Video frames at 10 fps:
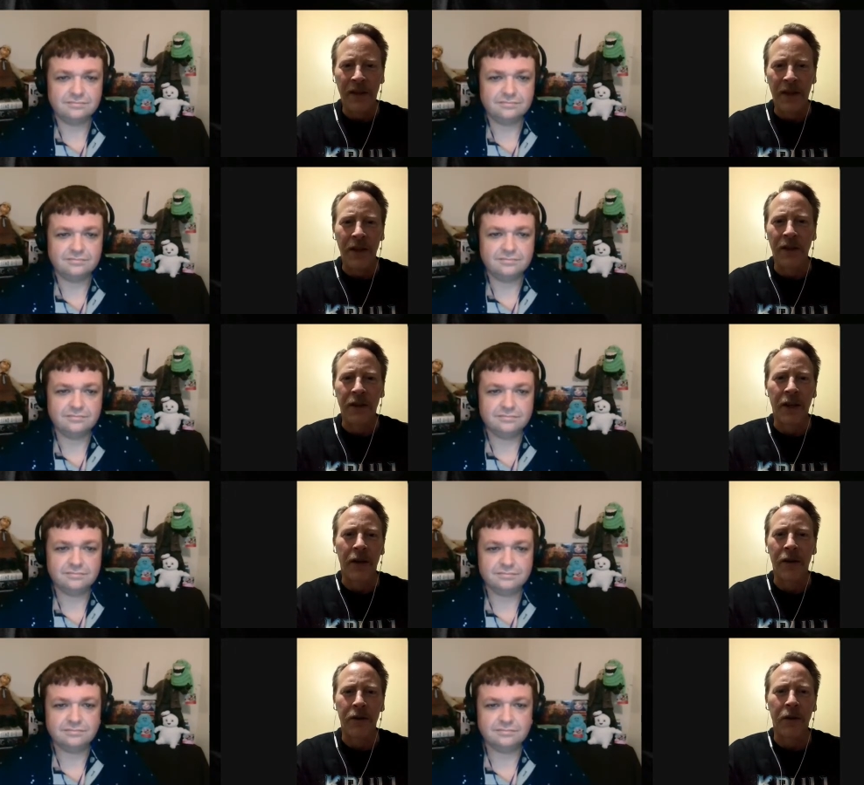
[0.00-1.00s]
Speaker 1: heel
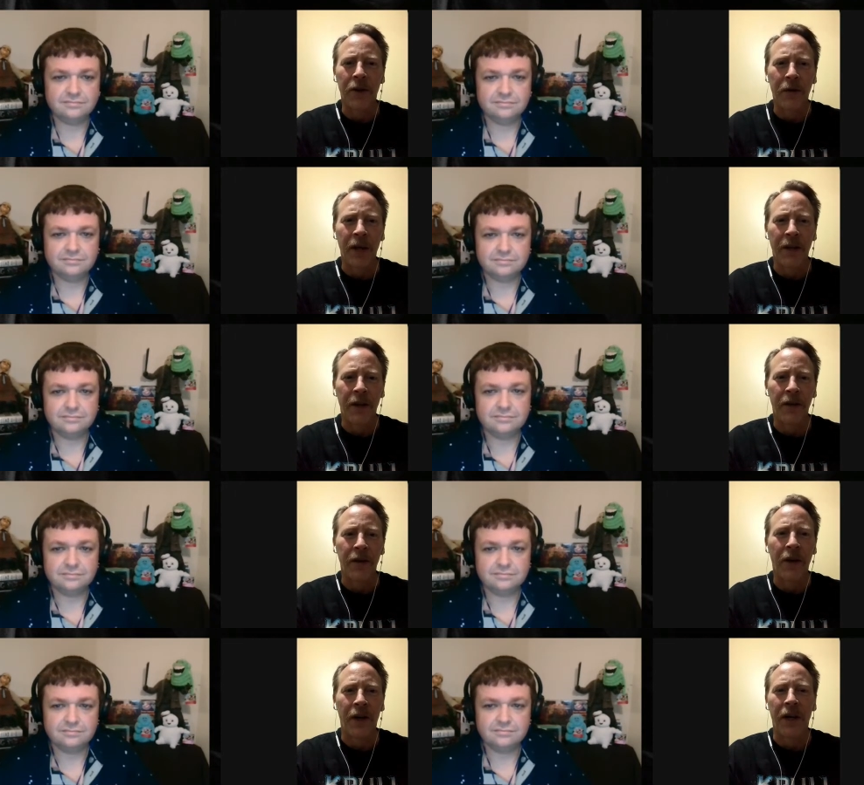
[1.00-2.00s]
territory right there.
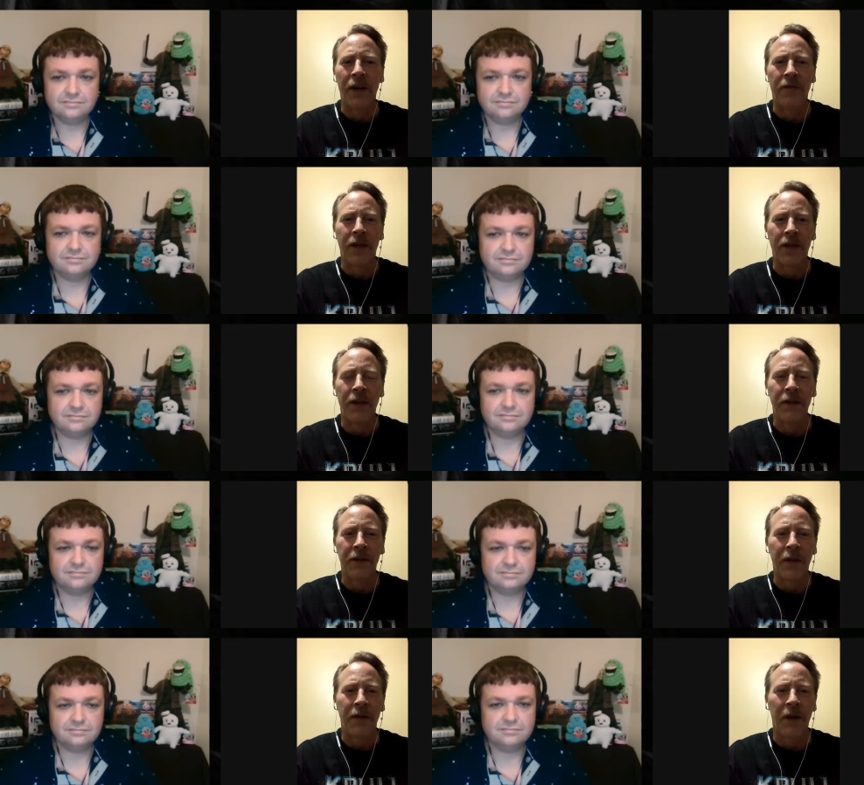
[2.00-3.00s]
You got to have the
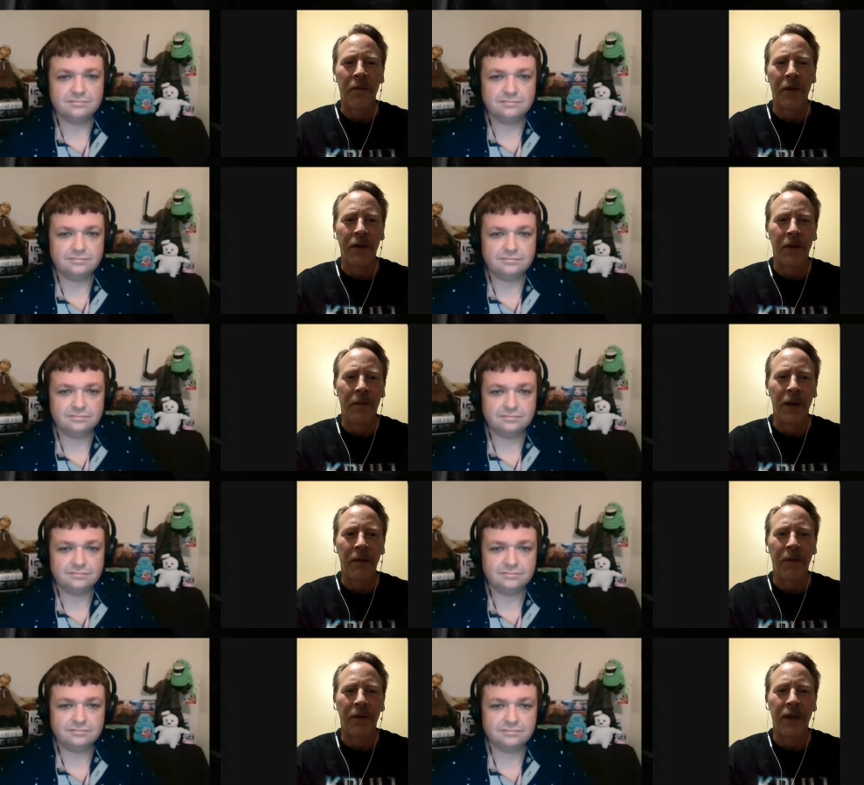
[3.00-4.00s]
heels outnumbering the
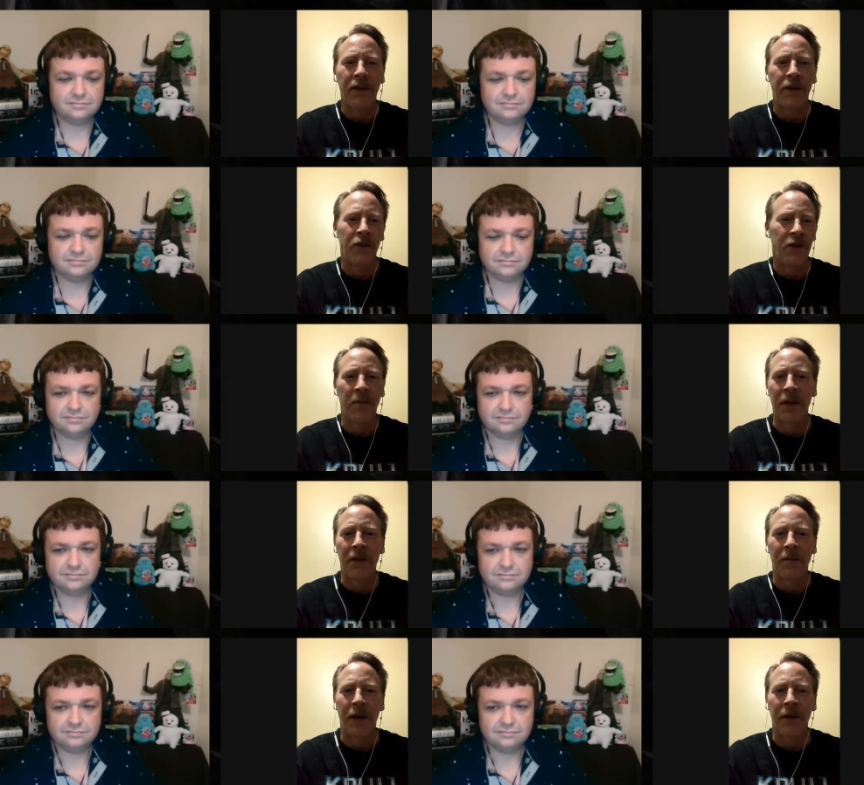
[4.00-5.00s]
baby faces. Just
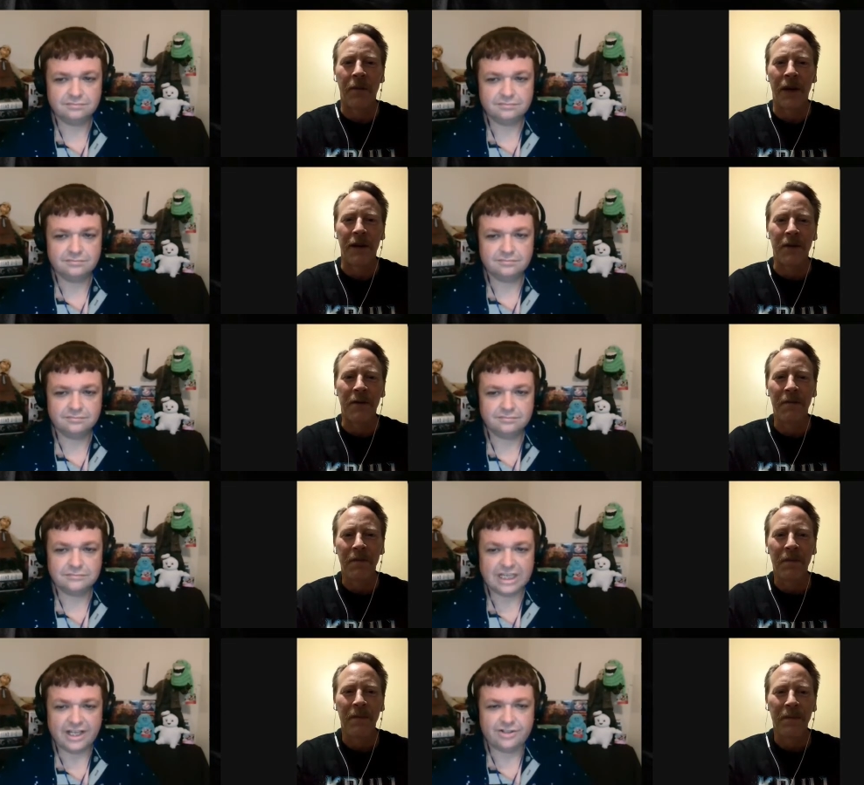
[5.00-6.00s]
makes a better match.
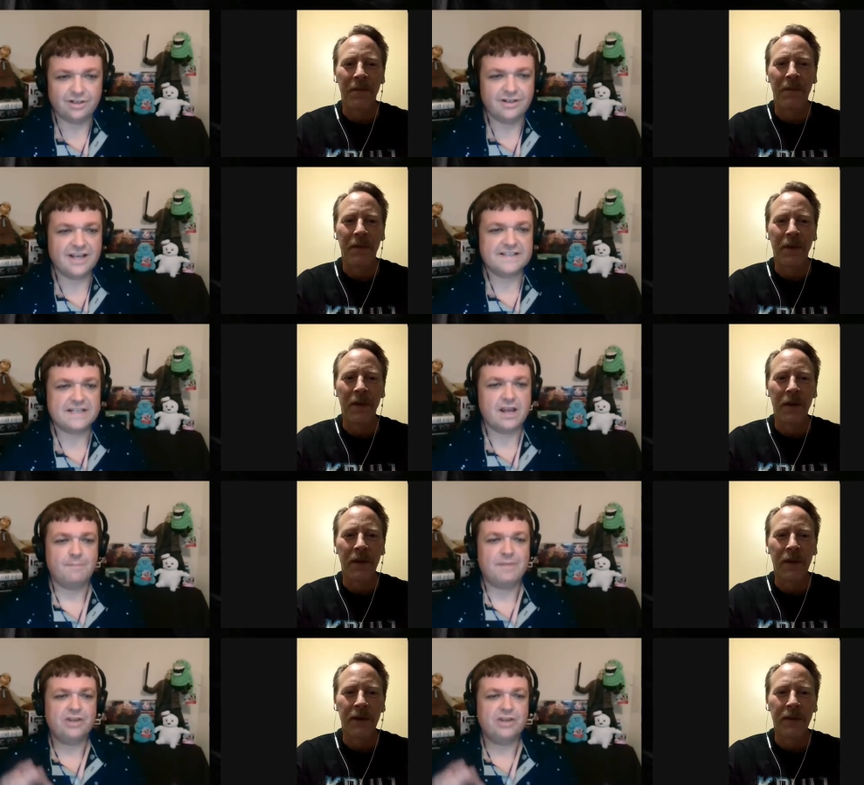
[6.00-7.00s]
Speaker 2: Sure does. And
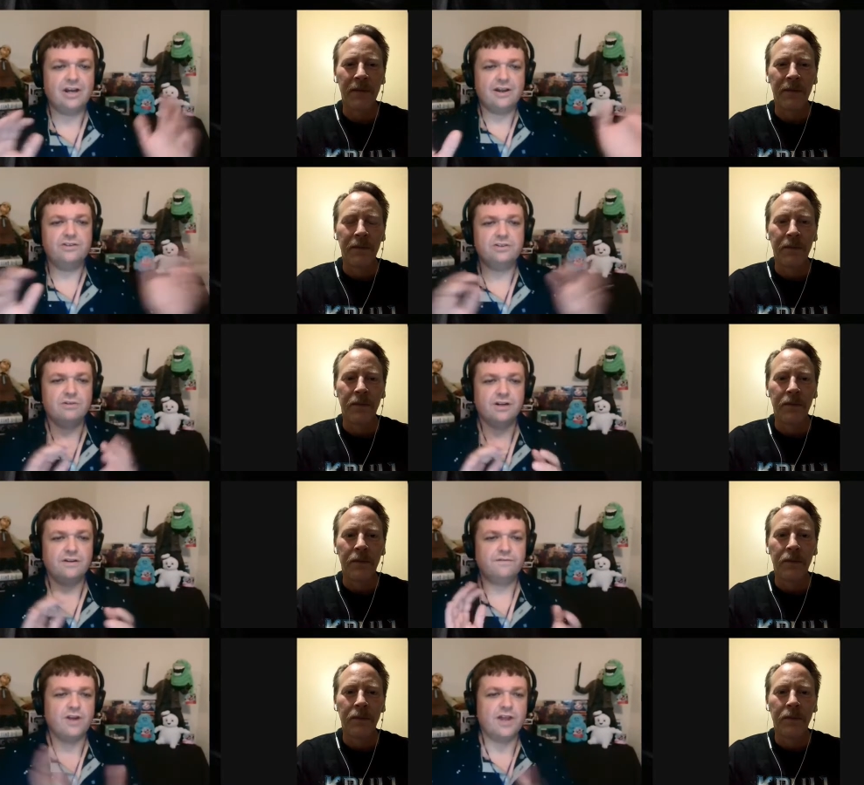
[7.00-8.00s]
a big shout out to our
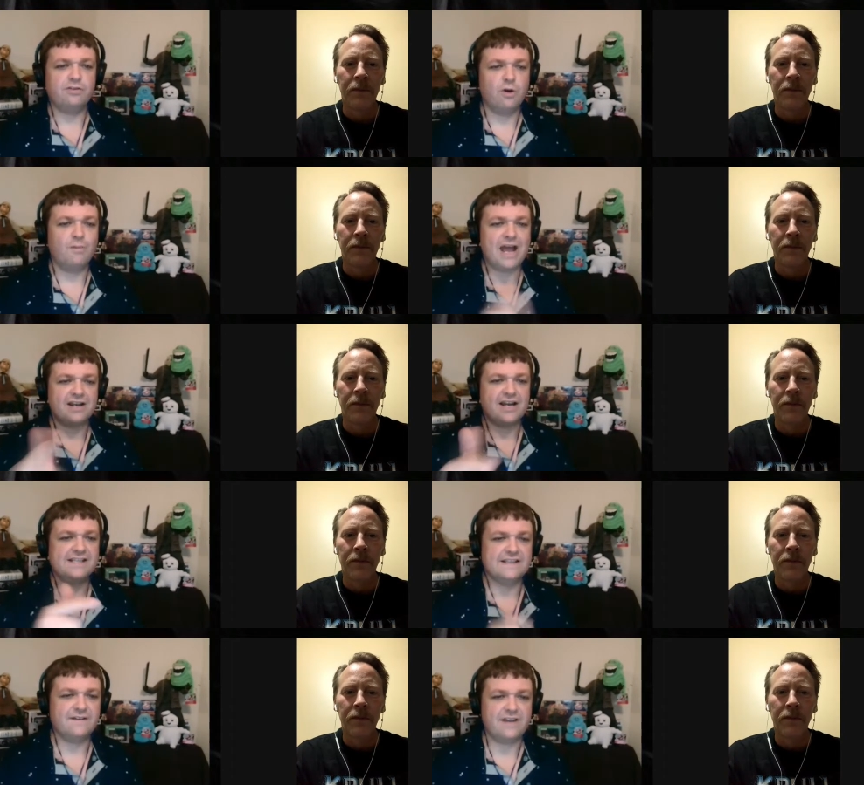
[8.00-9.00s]
good friend Throwback
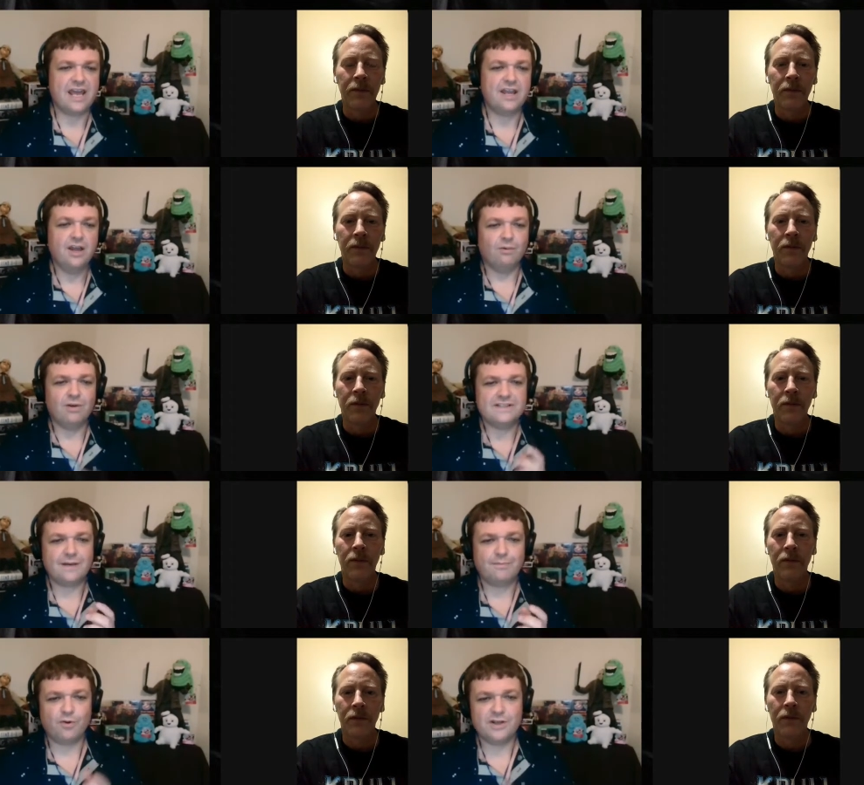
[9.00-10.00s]
978. What's
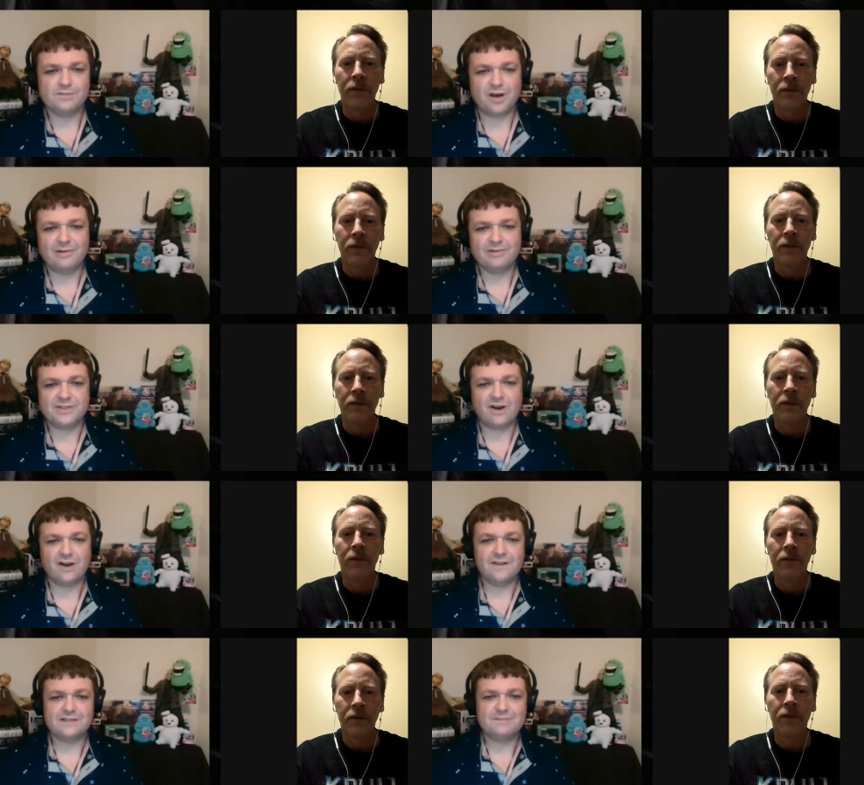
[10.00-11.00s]
up, boys? Bobby was an
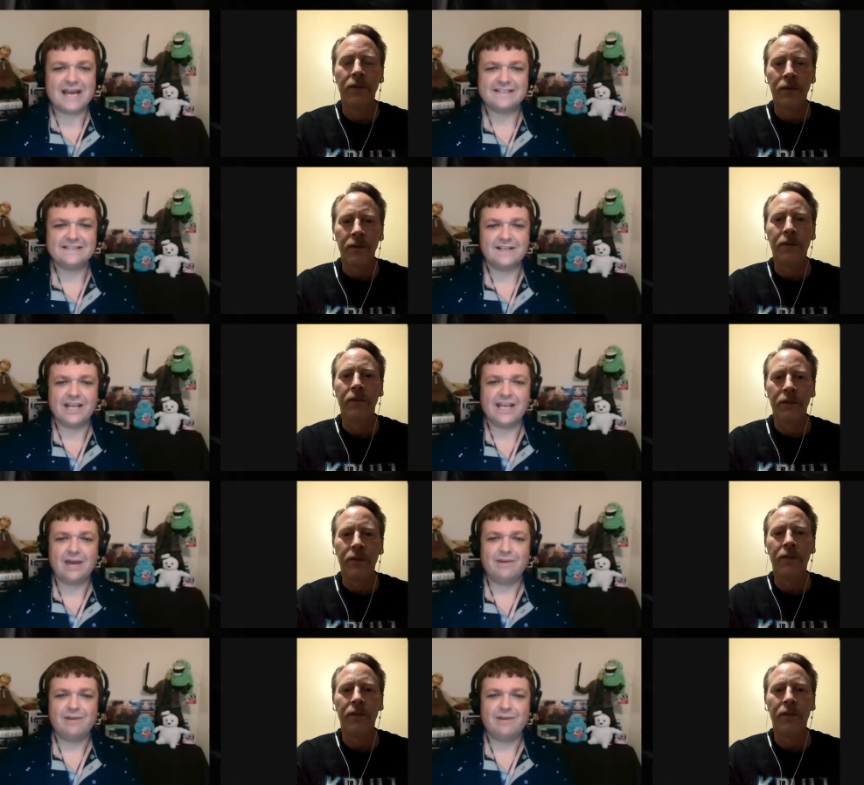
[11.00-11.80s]
honor this past Sunday. Can't